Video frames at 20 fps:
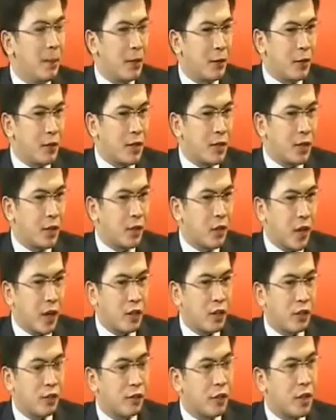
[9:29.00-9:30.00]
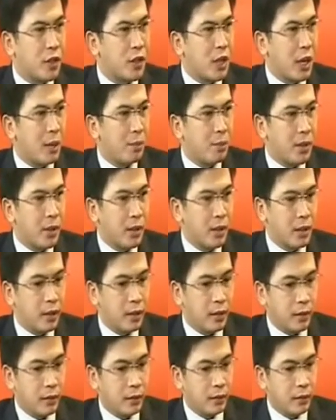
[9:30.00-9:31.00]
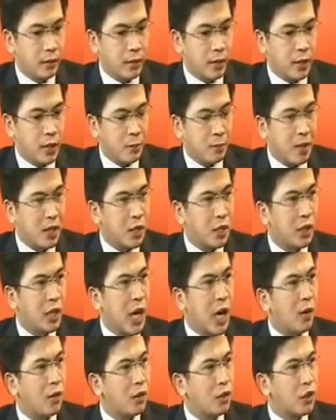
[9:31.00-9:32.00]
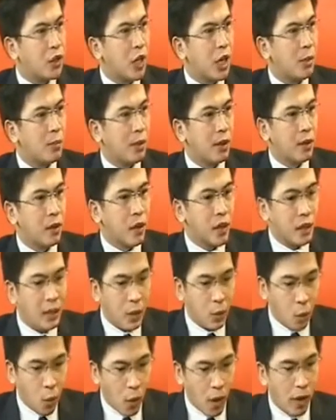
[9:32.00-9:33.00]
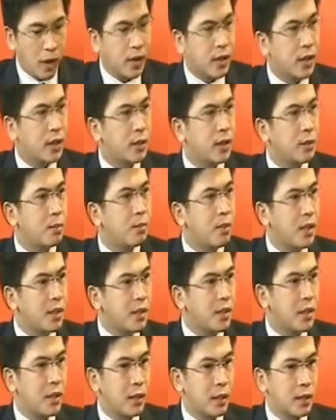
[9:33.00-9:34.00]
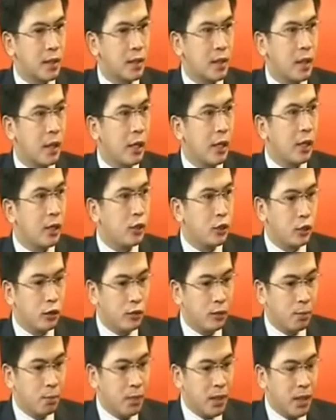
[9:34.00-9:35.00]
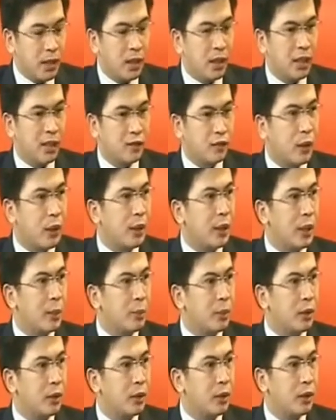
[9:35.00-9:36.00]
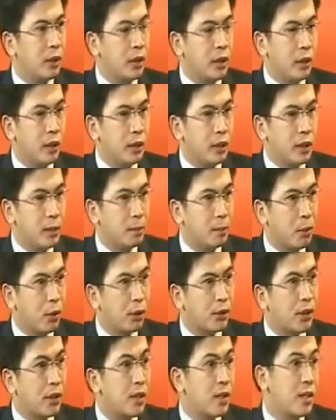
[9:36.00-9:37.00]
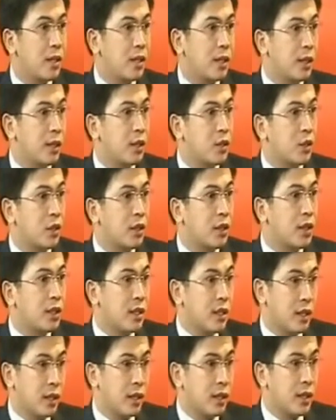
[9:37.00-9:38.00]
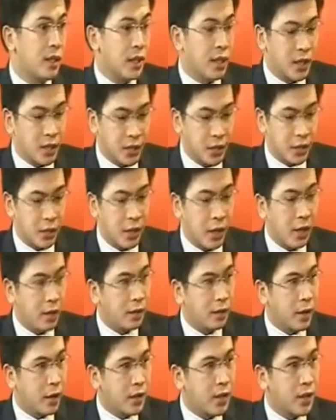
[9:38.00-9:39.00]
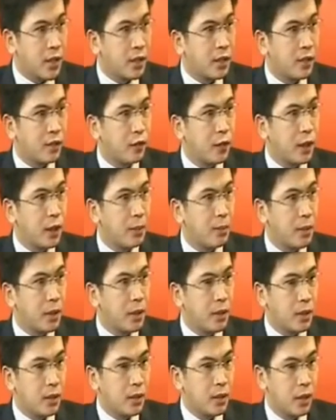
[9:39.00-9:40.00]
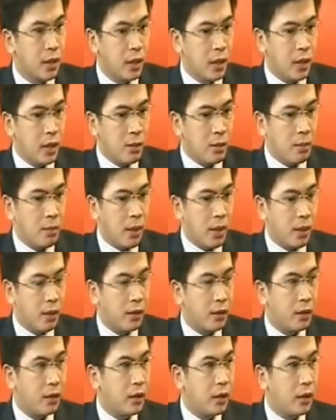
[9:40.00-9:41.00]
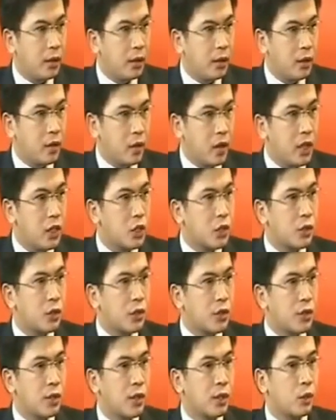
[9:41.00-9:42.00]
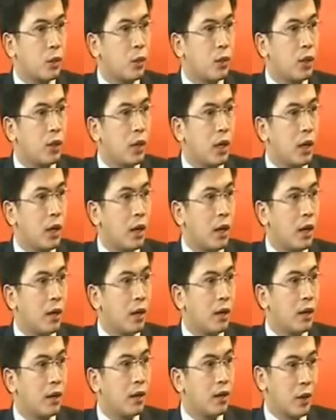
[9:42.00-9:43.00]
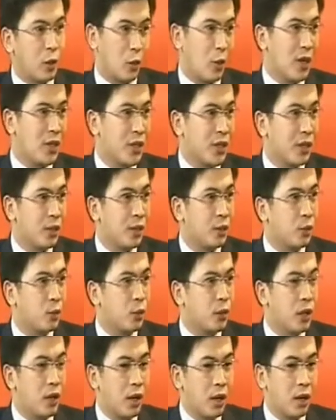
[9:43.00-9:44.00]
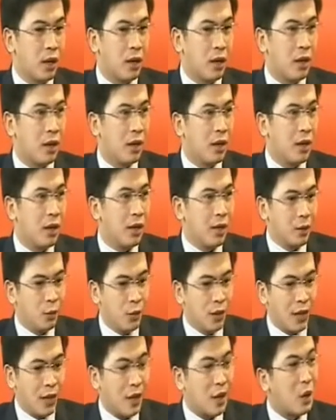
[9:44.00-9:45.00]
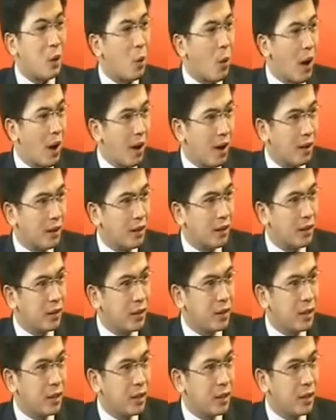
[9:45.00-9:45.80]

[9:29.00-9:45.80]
Because the direction of this company, especially our chairman, really wants this business to be available in important cities or key cities, not just in the Philippines, but in regions that we are requested, that we are required.